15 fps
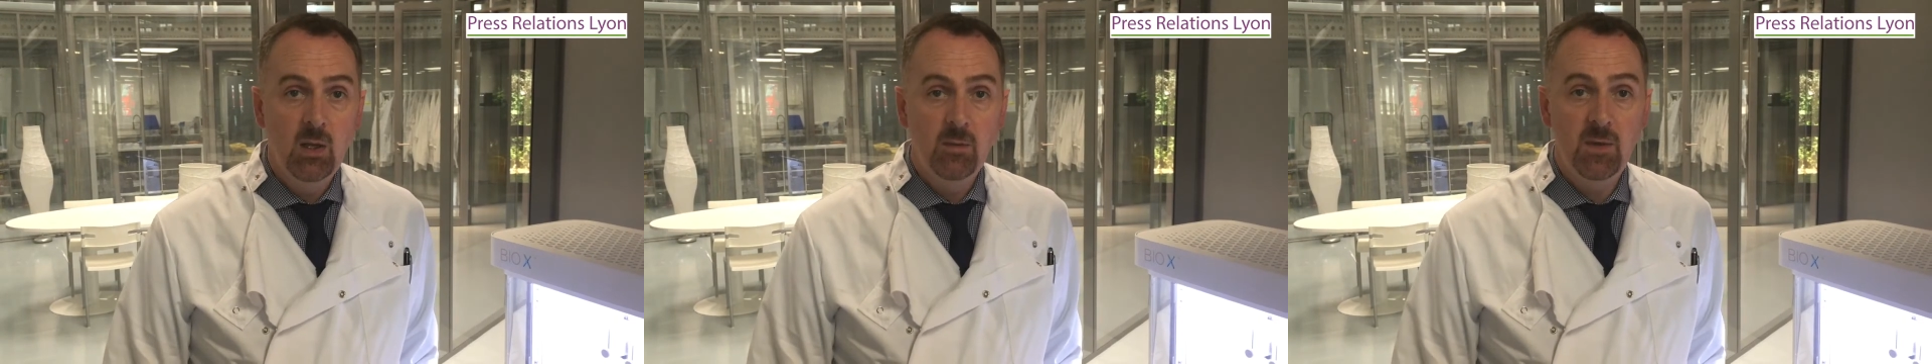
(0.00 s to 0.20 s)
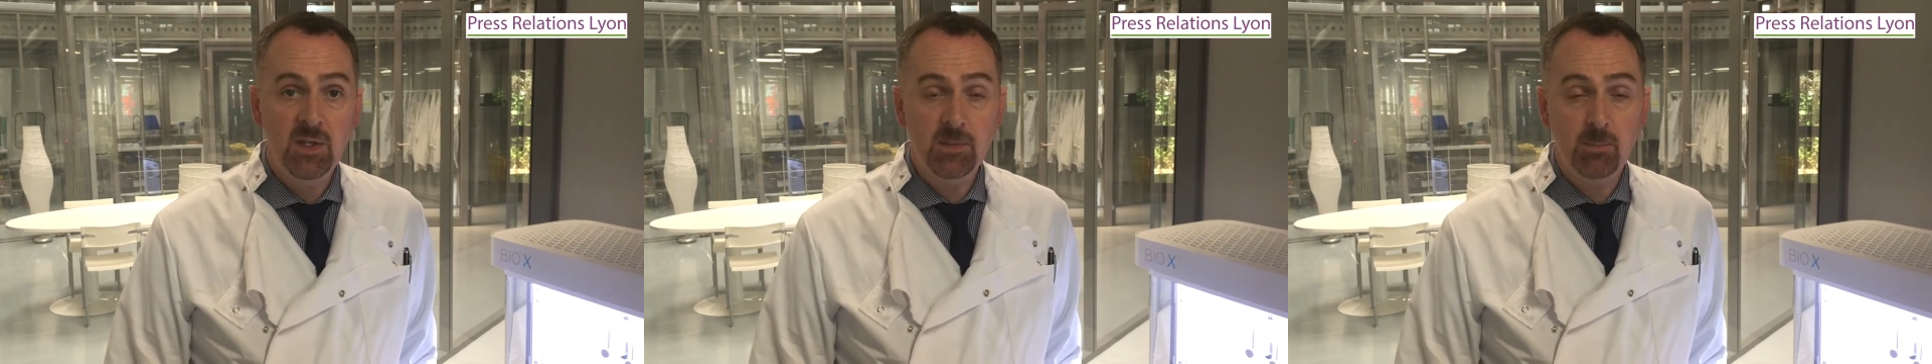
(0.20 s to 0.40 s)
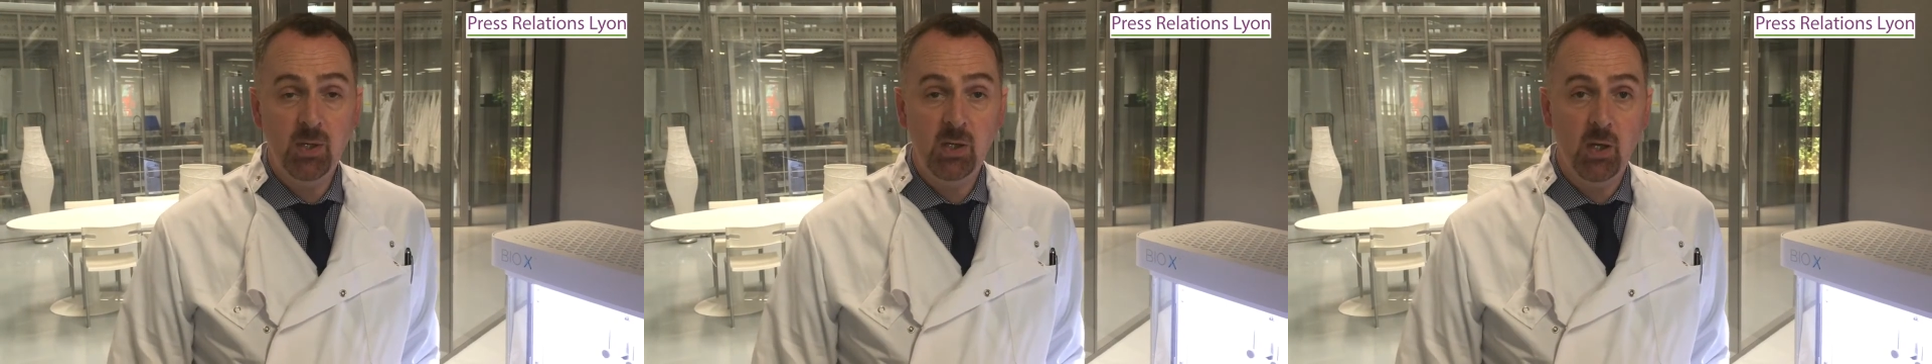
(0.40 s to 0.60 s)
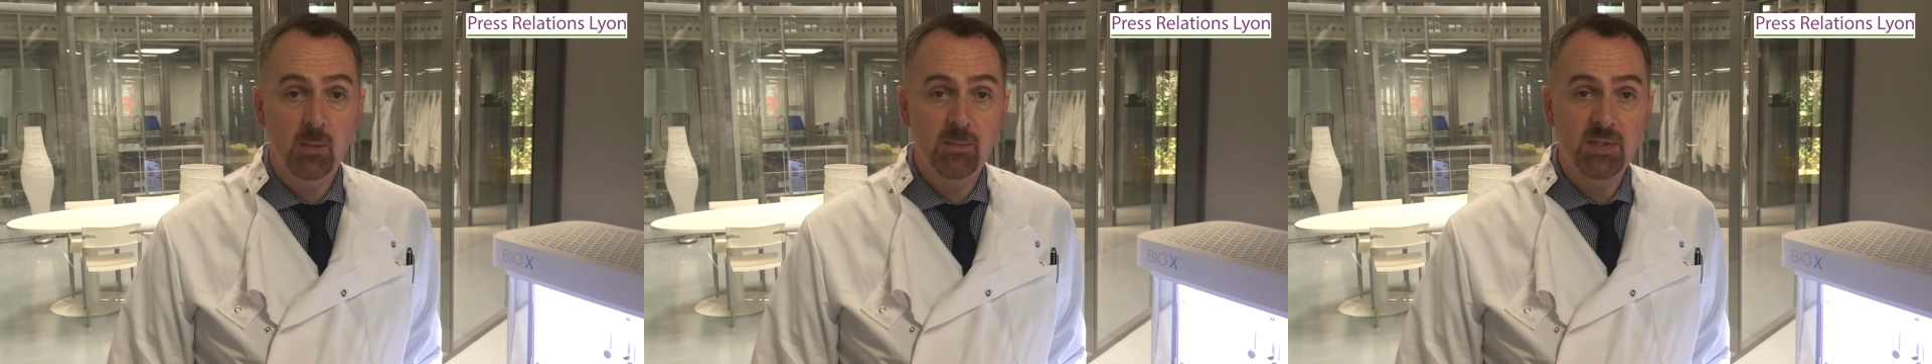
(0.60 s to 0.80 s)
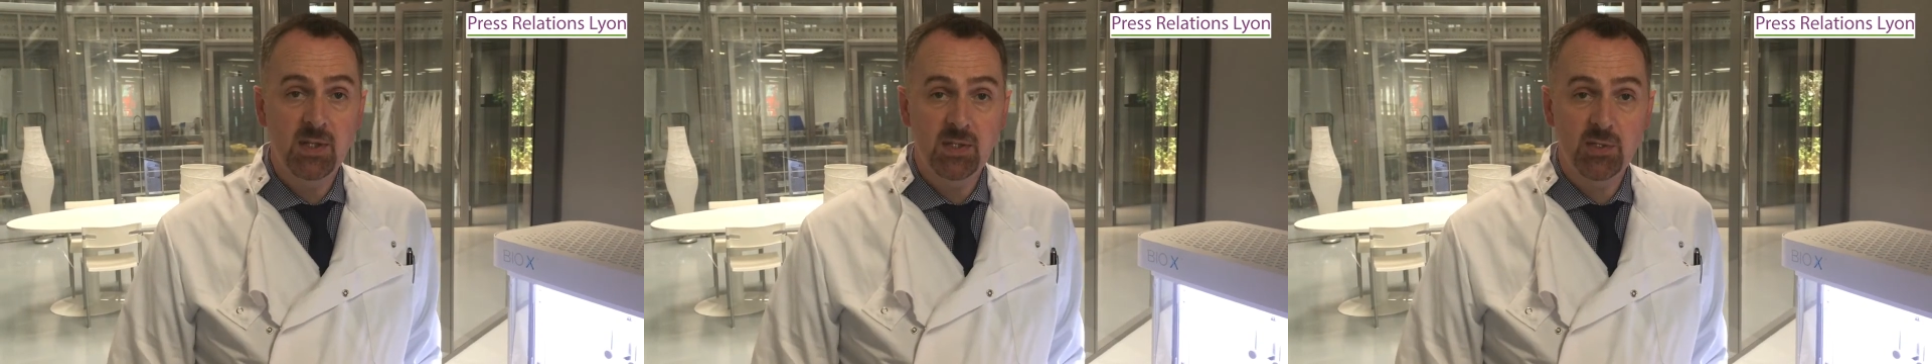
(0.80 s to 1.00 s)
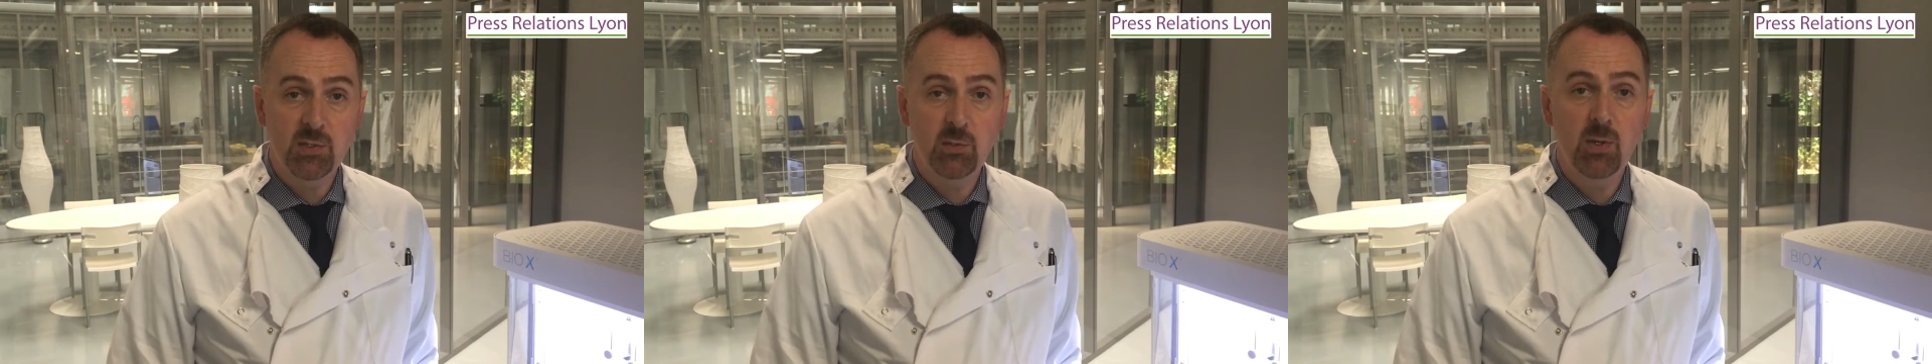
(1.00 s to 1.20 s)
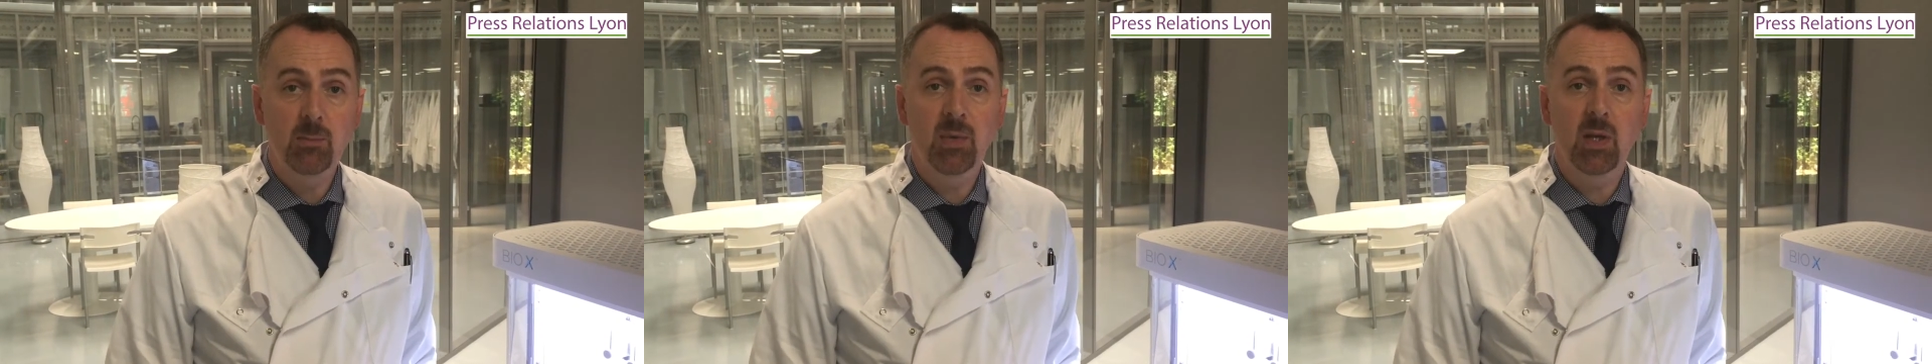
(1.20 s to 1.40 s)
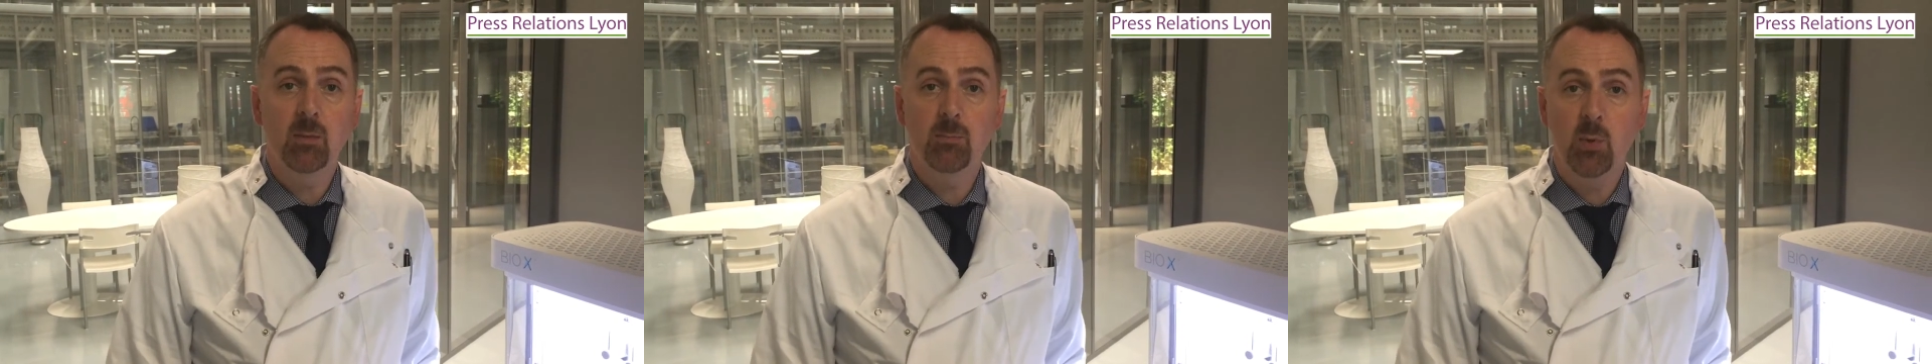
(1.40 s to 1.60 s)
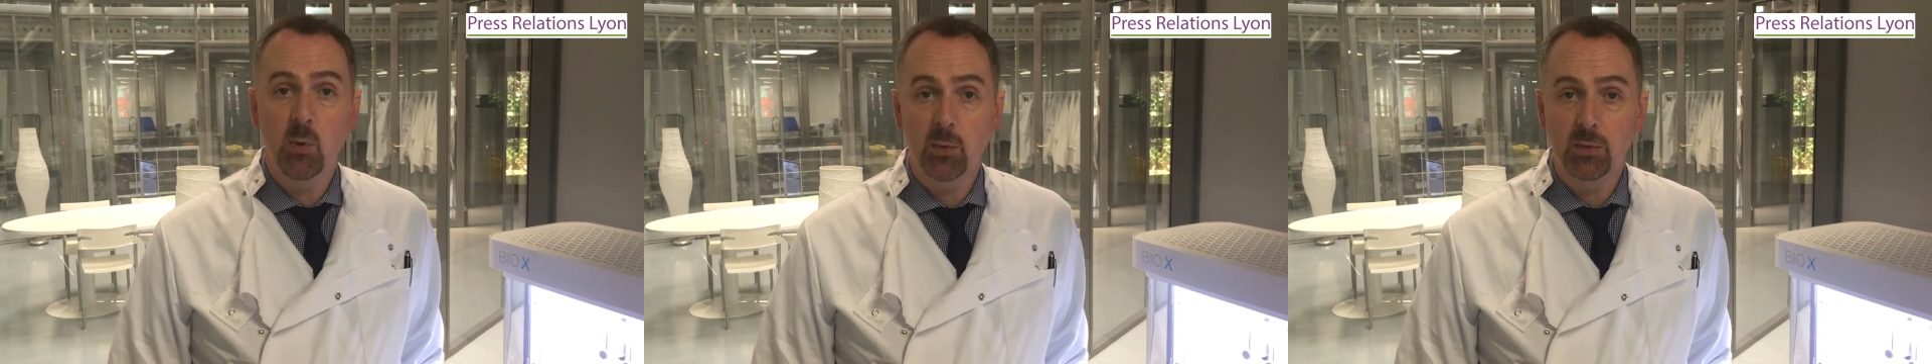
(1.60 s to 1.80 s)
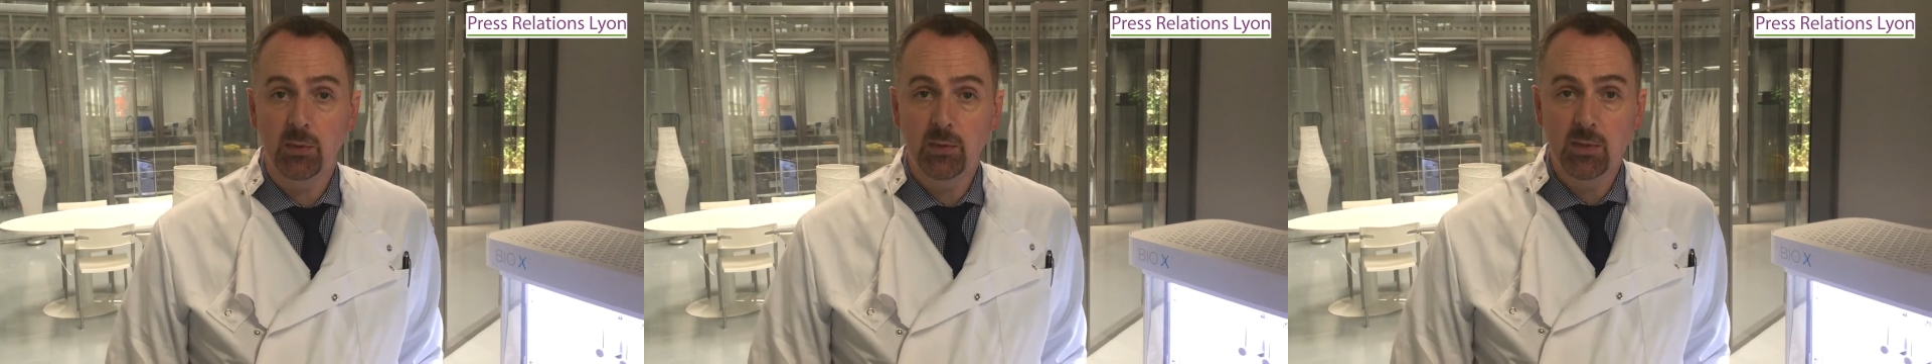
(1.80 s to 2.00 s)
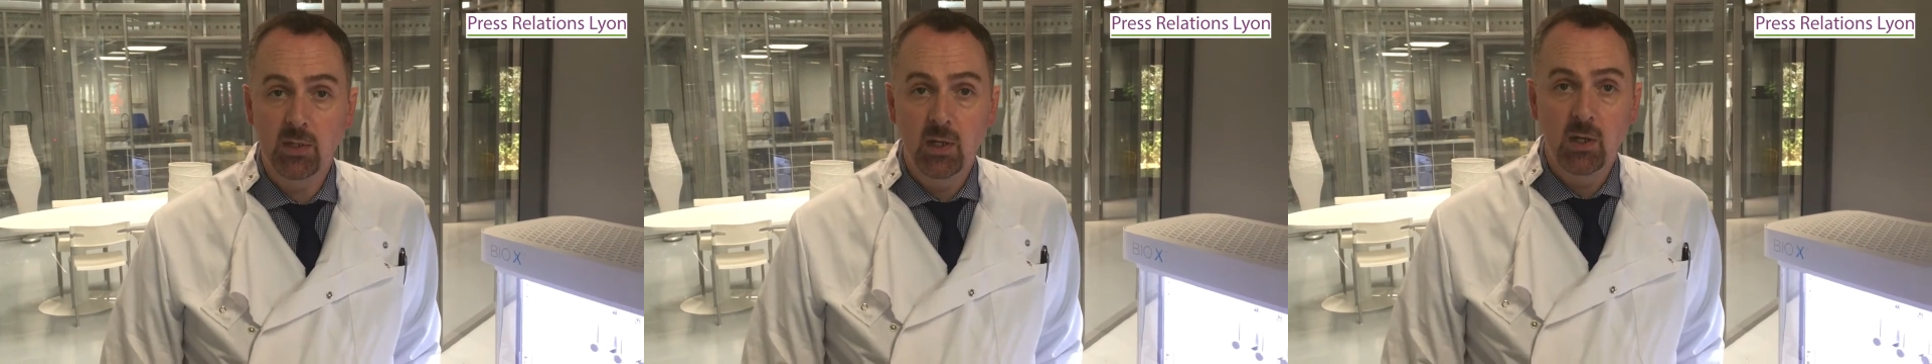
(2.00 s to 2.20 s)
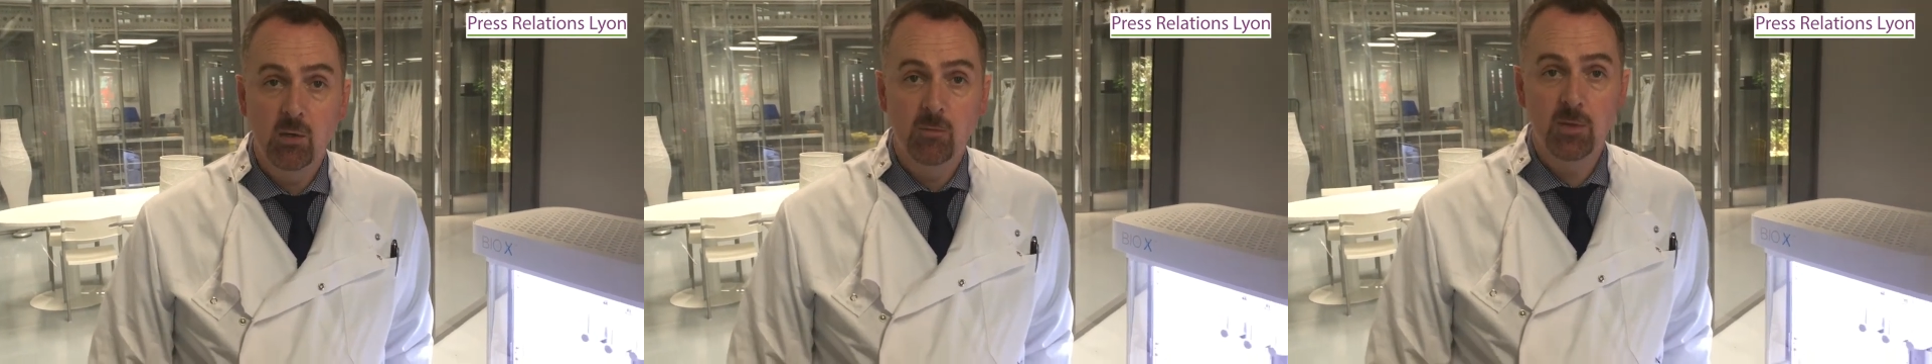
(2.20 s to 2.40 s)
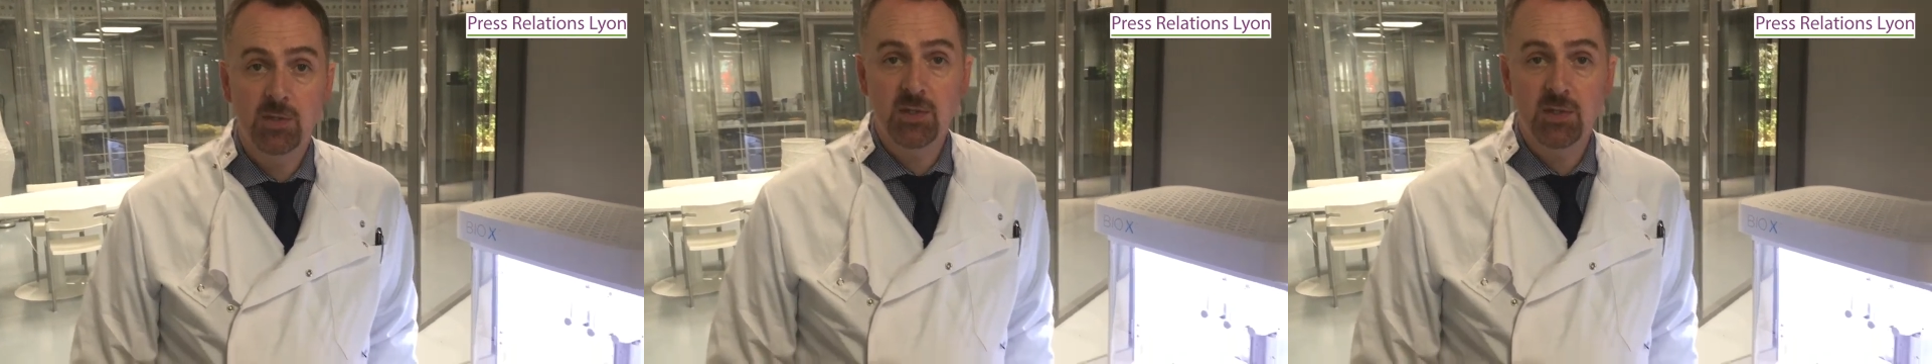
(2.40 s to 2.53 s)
This becomes extremely important for